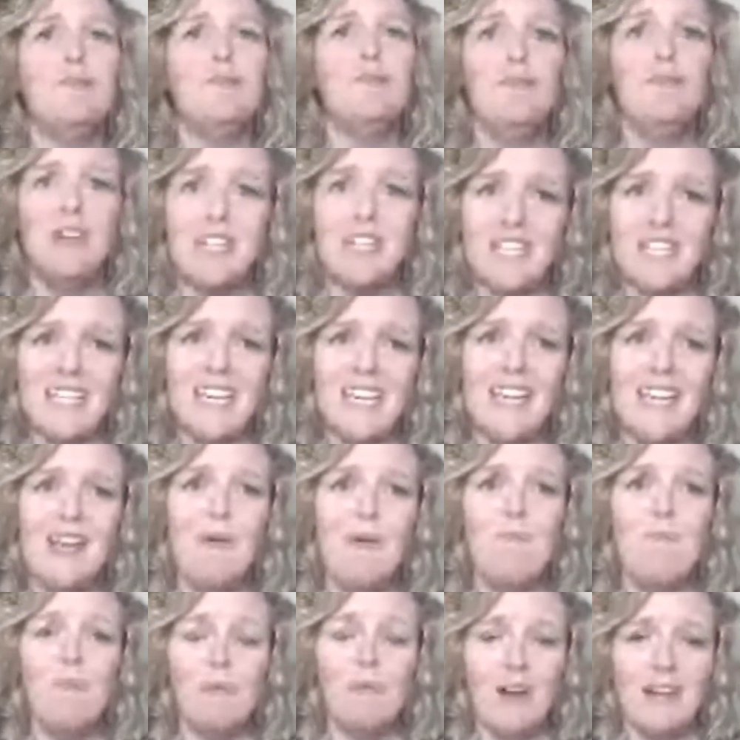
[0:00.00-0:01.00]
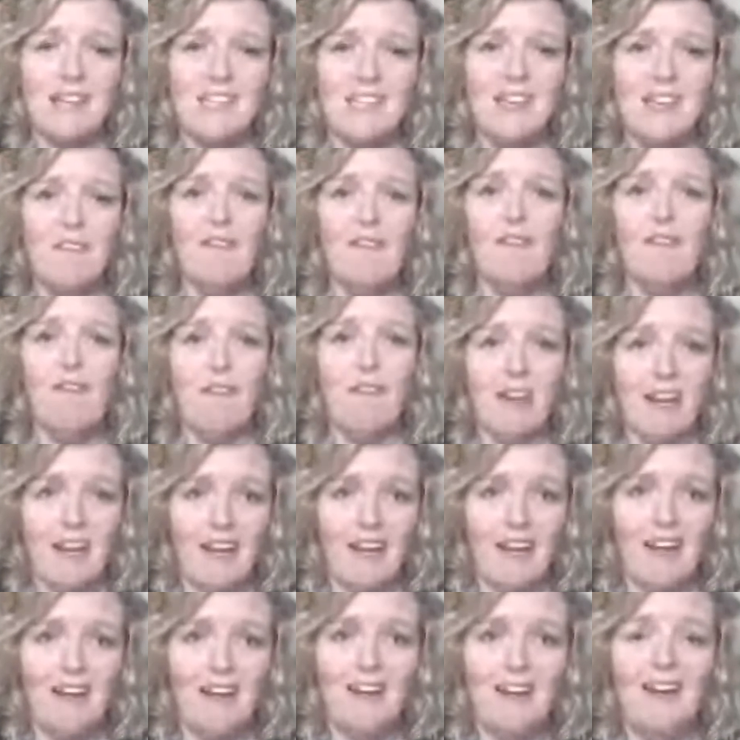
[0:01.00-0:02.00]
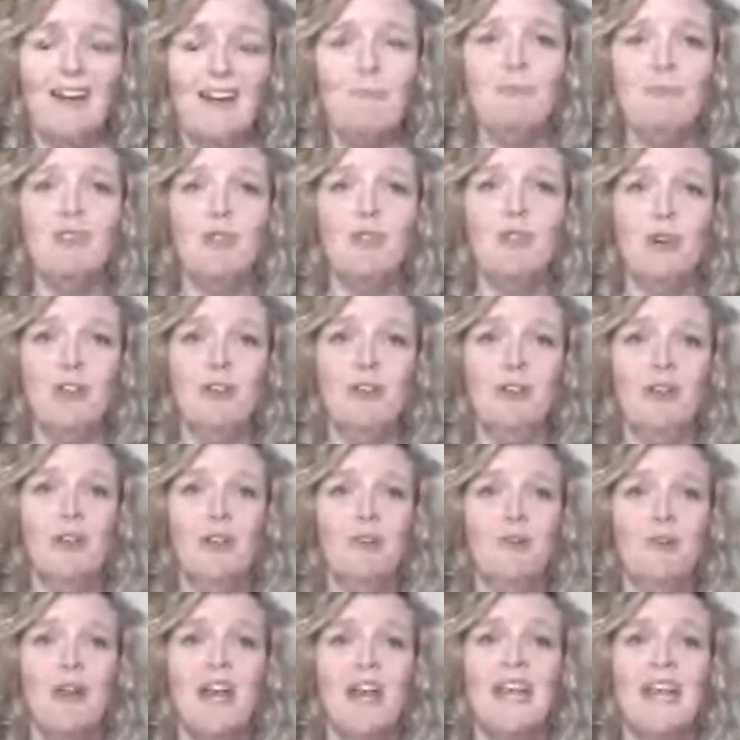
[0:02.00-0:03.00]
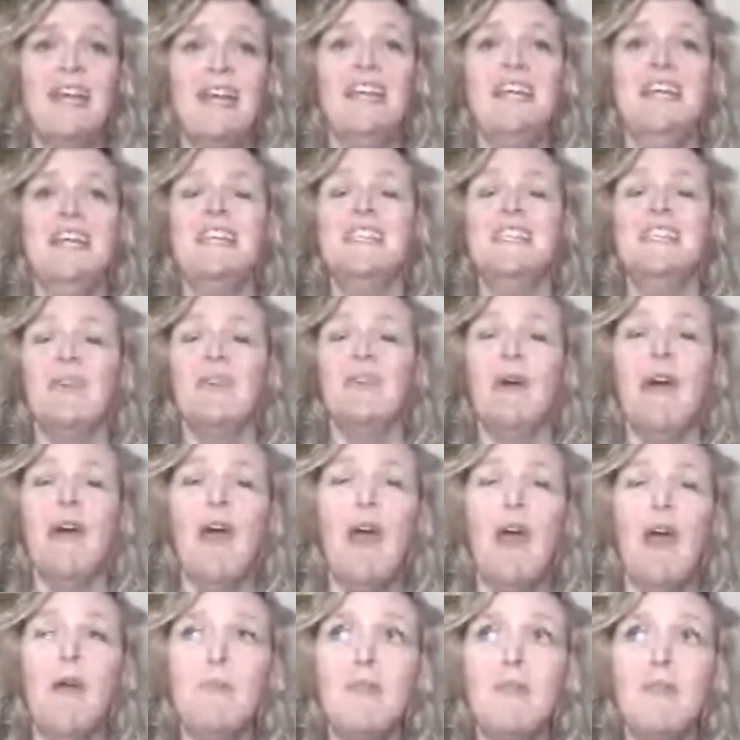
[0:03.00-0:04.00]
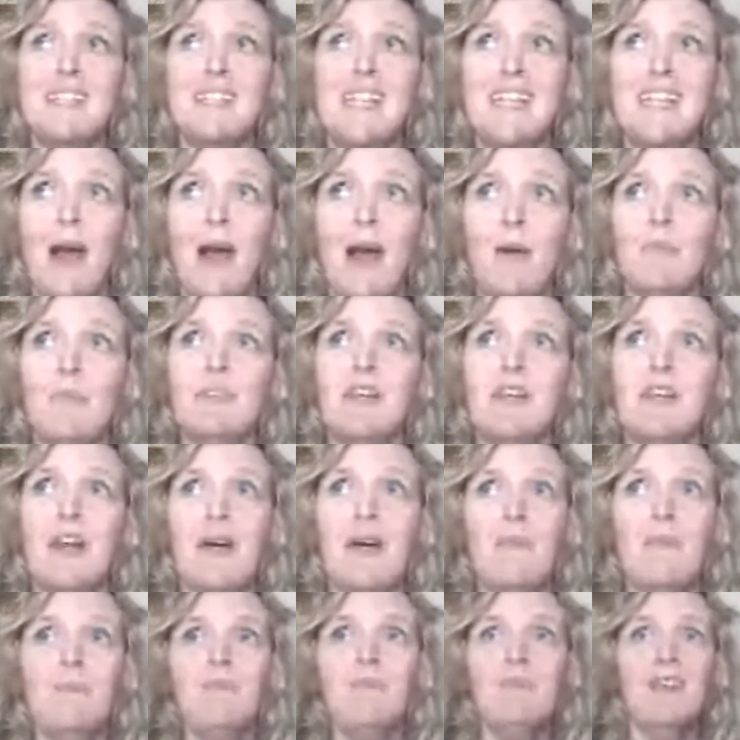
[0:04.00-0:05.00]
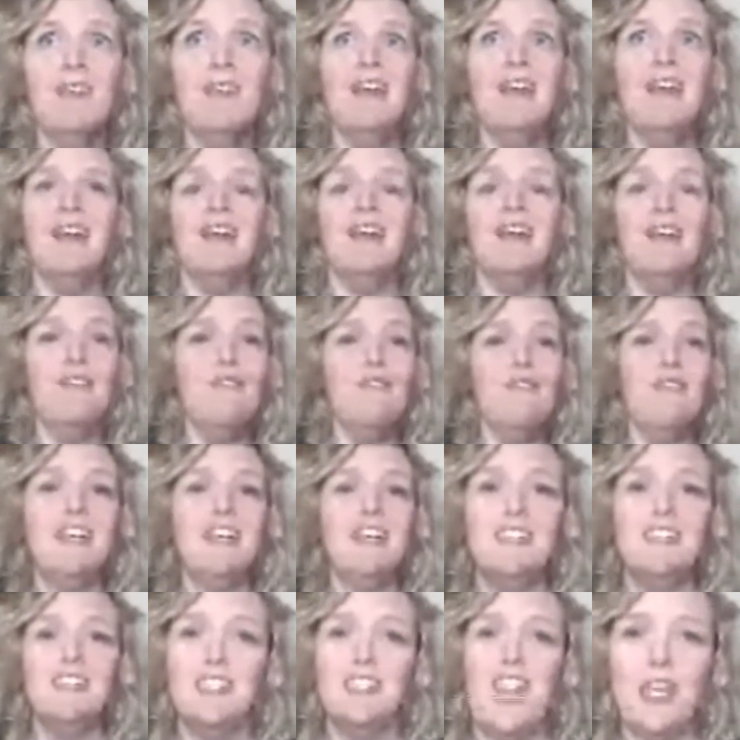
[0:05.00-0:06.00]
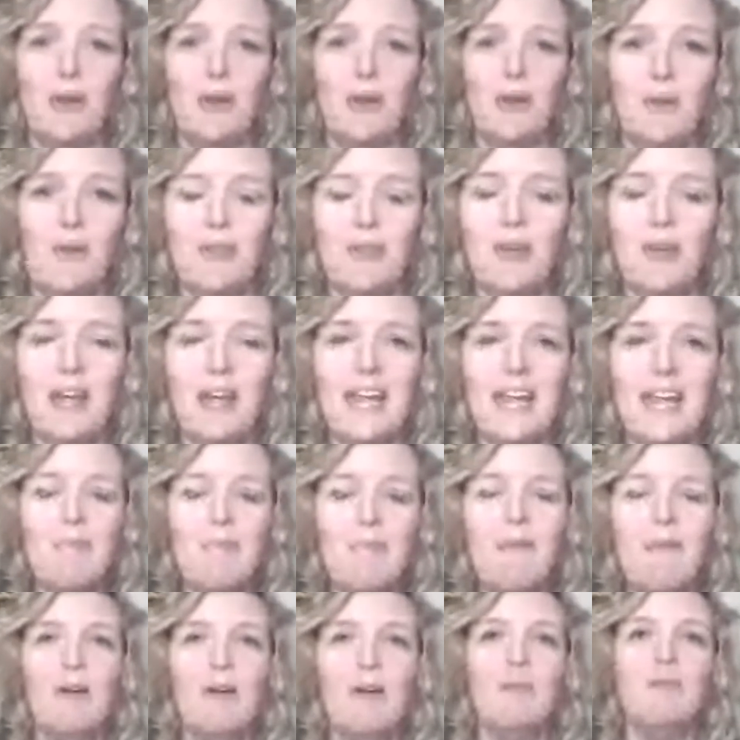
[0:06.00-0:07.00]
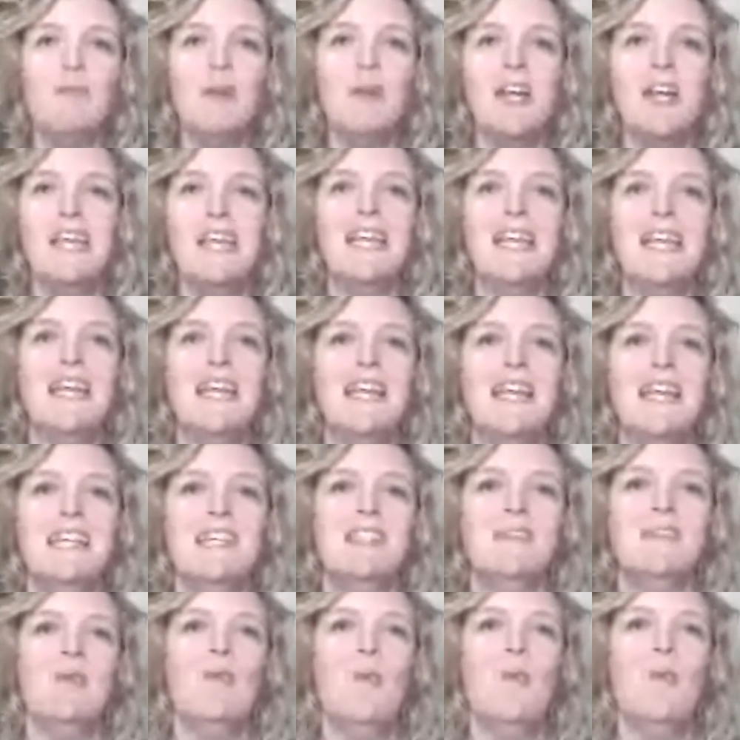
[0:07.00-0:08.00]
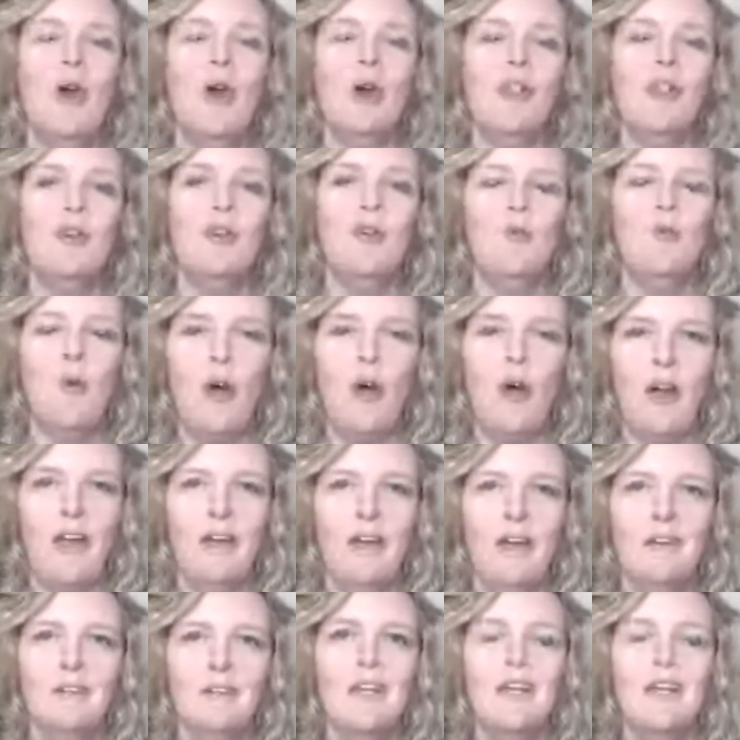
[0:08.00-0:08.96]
Pretty impressive figure, I'm sure you'll agree. So I hope that's helped convince you that email really is worth your while.